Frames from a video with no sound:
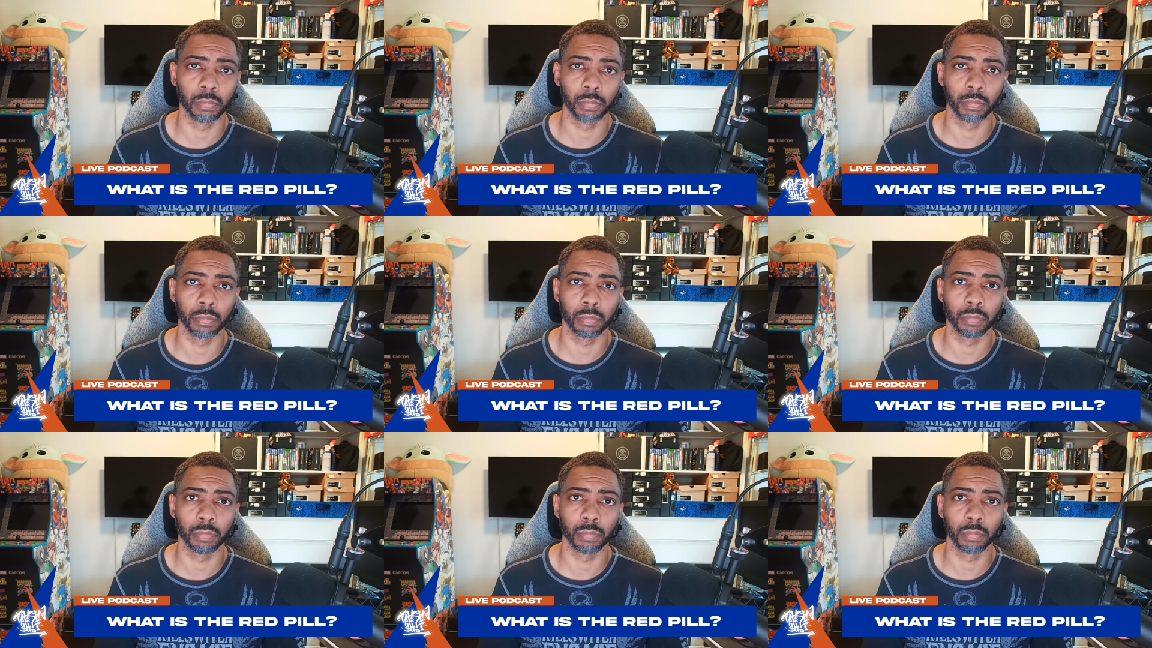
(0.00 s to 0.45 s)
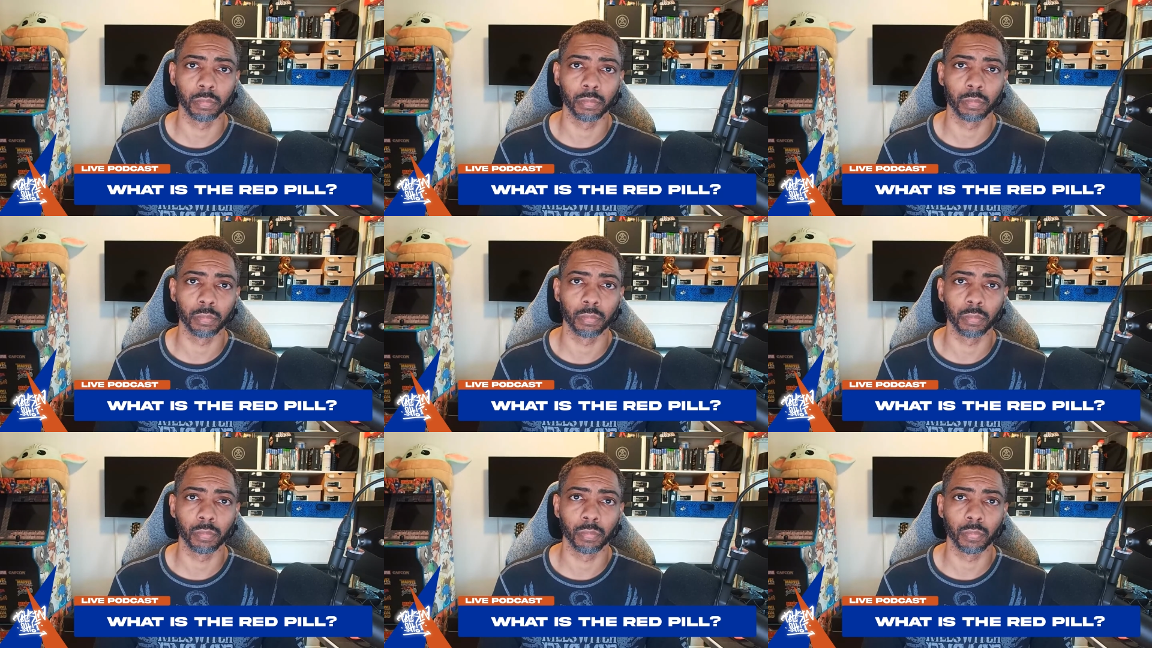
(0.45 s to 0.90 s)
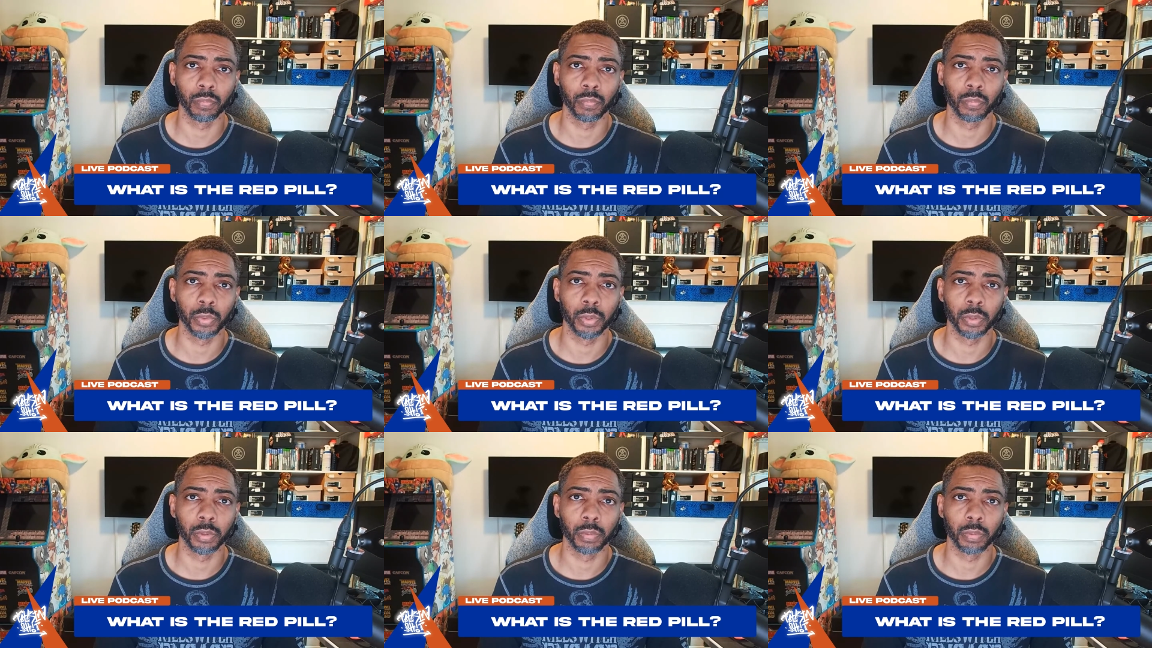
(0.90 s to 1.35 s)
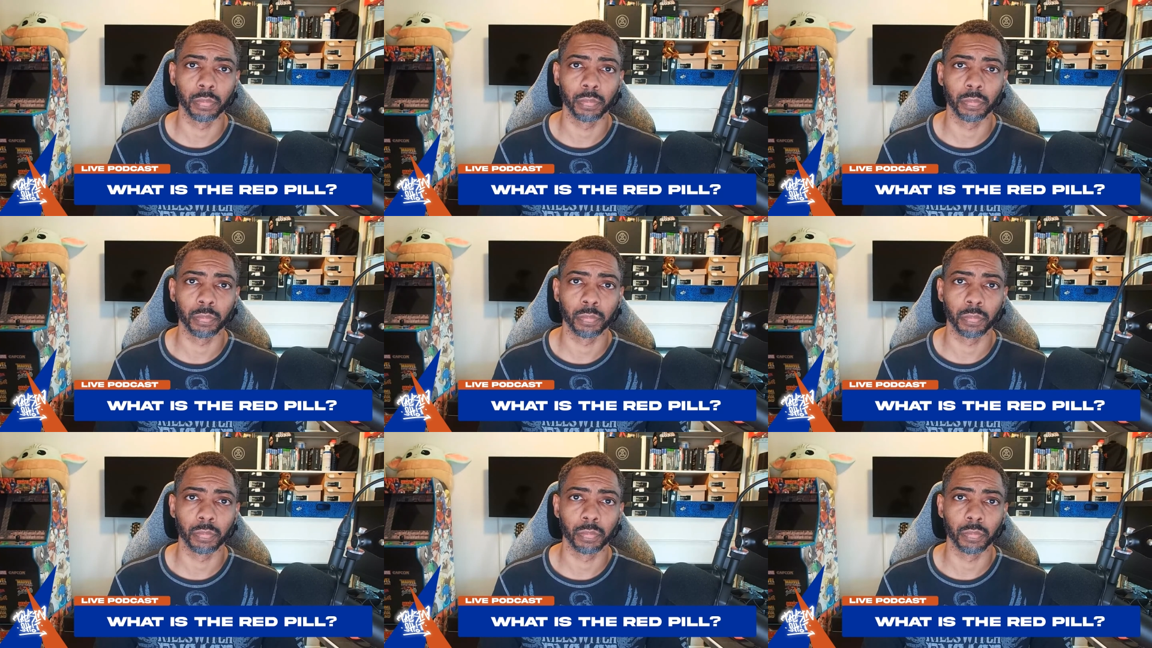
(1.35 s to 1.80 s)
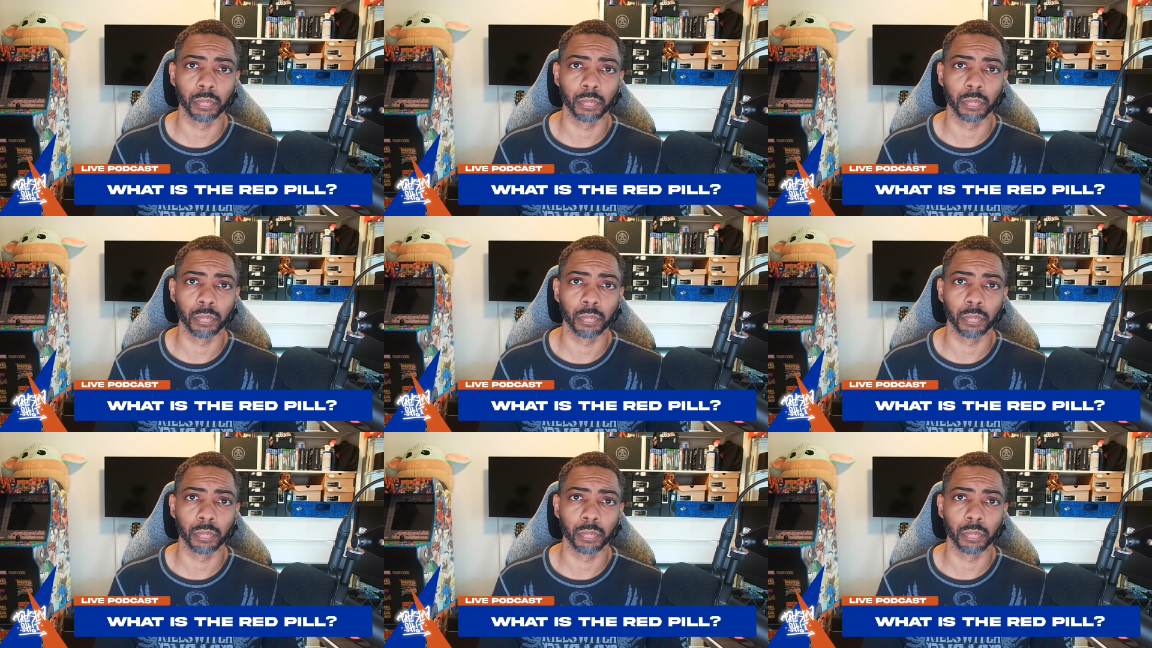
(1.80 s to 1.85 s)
(no one is talking)